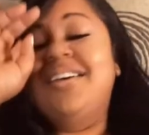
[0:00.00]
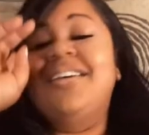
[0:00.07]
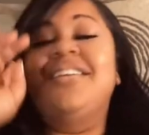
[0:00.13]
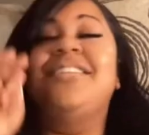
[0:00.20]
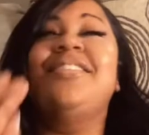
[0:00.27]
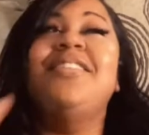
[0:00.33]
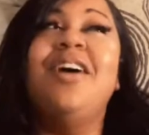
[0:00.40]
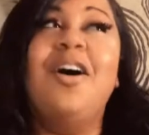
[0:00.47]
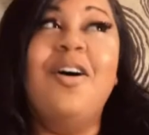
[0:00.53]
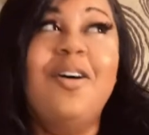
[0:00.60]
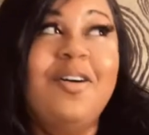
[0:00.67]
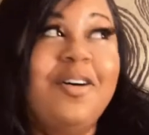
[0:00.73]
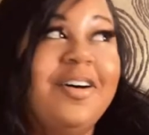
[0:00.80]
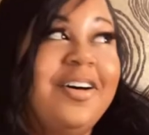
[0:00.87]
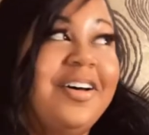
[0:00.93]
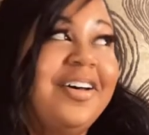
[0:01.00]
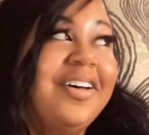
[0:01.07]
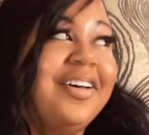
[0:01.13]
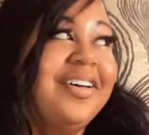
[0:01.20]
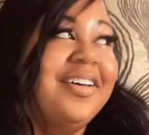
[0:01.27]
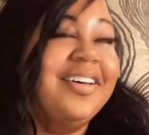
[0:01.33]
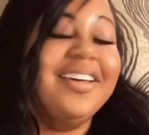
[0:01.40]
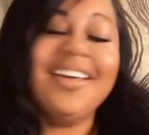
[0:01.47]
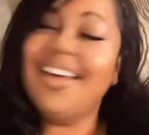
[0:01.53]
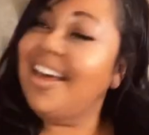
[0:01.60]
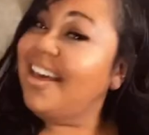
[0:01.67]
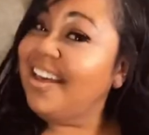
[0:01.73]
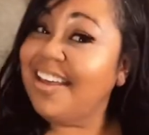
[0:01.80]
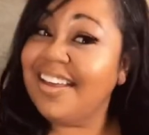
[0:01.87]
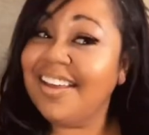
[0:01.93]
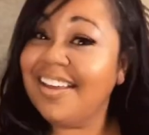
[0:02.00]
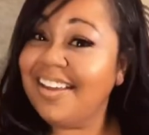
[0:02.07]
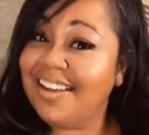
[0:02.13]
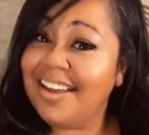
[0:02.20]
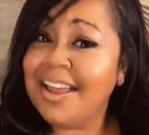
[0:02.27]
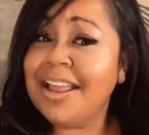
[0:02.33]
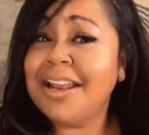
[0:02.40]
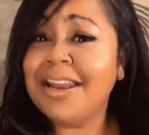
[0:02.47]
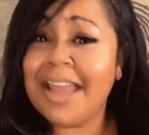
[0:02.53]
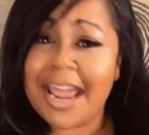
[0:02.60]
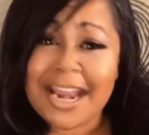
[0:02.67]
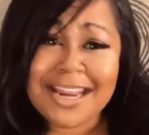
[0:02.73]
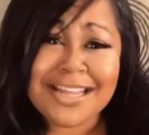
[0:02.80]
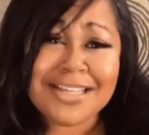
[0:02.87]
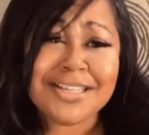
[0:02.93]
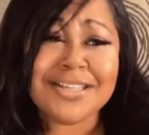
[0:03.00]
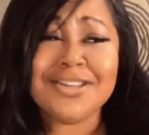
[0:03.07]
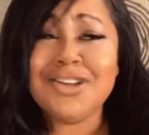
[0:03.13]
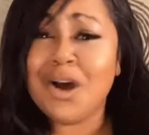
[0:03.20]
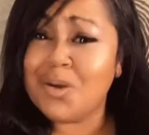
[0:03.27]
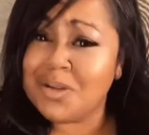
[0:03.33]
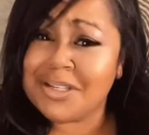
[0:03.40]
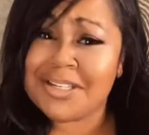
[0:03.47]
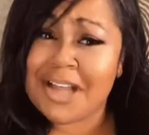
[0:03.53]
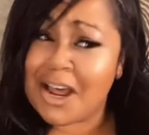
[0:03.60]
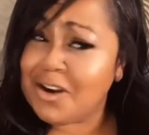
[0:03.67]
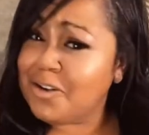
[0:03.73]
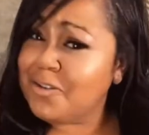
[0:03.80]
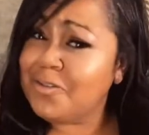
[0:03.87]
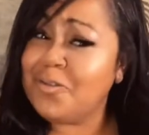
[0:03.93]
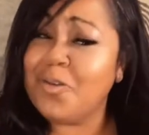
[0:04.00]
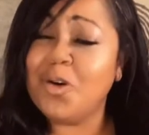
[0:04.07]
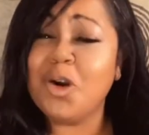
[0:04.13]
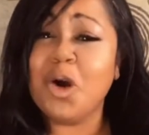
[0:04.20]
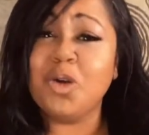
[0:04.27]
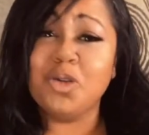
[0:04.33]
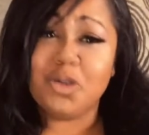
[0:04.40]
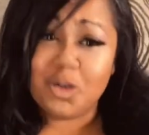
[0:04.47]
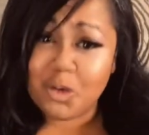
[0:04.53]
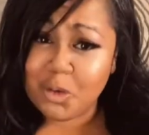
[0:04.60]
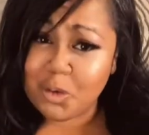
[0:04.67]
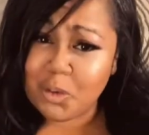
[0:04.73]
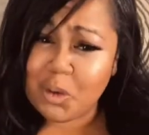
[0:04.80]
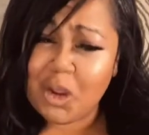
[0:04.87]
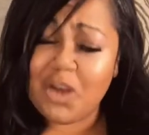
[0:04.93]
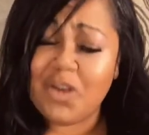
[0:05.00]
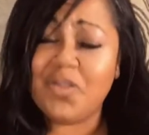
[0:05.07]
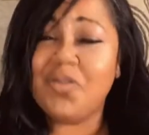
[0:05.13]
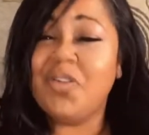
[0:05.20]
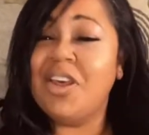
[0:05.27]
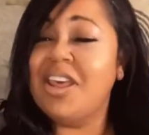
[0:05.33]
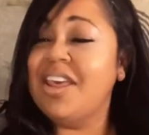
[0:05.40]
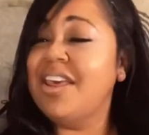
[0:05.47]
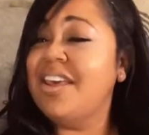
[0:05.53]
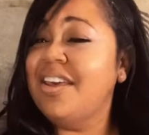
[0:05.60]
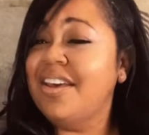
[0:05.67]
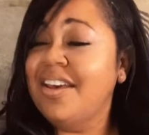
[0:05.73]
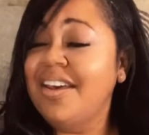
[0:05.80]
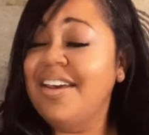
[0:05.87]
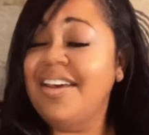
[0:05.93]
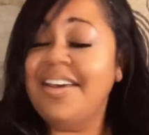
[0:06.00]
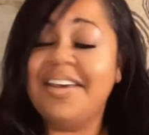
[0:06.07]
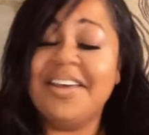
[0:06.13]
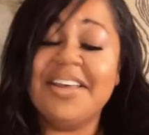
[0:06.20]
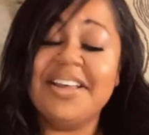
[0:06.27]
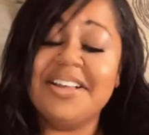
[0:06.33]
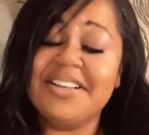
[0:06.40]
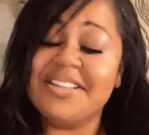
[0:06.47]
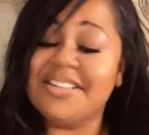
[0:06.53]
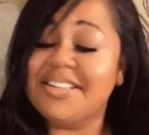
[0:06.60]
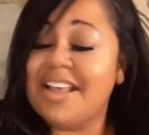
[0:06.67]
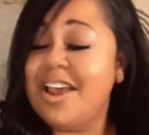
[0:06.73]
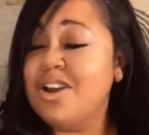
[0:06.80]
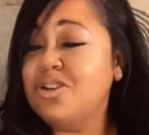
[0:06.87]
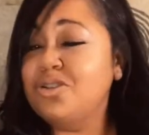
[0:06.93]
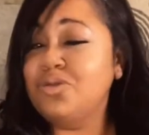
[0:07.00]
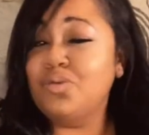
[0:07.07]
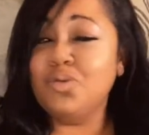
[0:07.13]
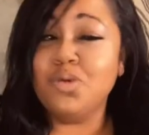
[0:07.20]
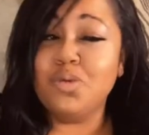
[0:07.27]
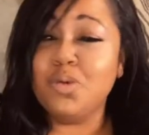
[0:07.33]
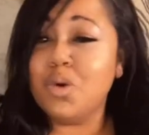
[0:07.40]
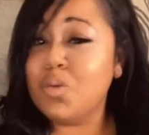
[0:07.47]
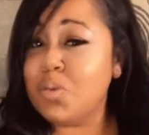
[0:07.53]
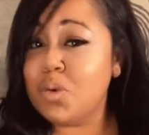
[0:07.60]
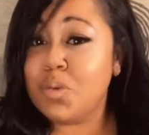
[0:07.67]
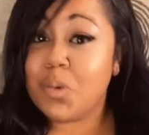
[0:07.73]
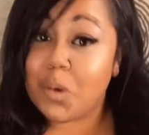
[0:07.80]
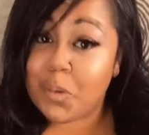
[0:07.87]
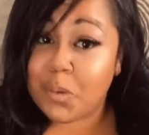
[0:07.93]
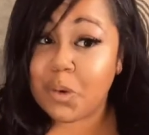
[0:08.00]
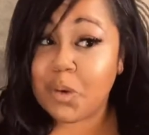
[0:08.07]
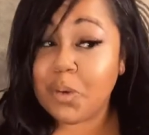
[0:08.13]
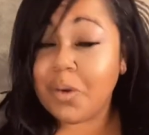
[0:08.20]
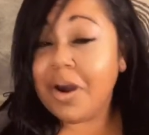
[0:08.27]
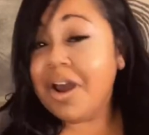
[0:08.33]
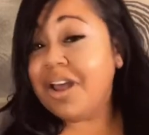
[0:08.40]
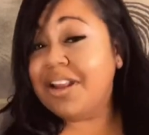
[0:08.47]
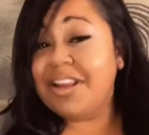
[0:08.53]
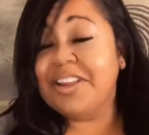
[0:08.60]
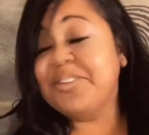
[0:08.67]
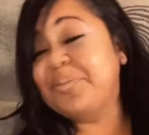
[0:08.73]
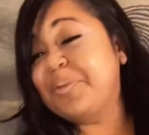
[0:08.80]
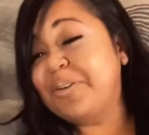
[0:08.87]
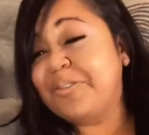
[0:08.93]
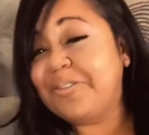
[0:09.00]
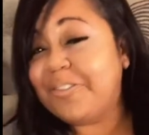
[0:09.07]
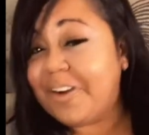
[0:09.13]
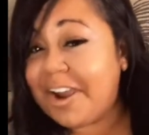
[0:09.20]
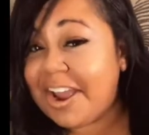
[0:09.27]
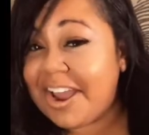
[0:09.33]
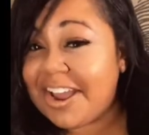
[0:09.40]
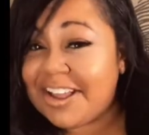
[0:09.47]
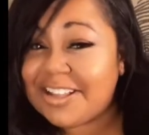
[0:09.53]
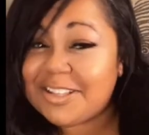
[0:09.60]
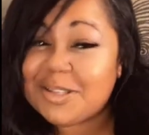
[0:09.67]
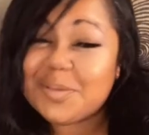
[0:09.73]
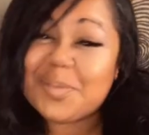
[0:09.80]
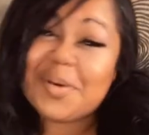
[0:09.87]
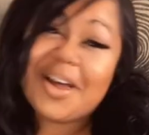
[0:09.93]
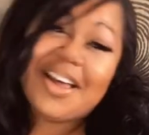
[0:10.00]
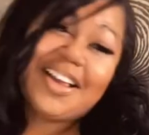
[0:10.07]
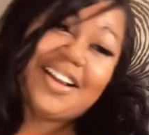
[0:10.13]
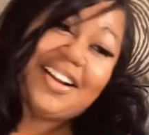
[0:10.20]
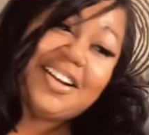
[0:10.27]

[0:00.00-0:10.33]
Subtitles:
So yeah, ladies, don't settle for no dude if he is saying woo woo woo woo woo, let's be friends, but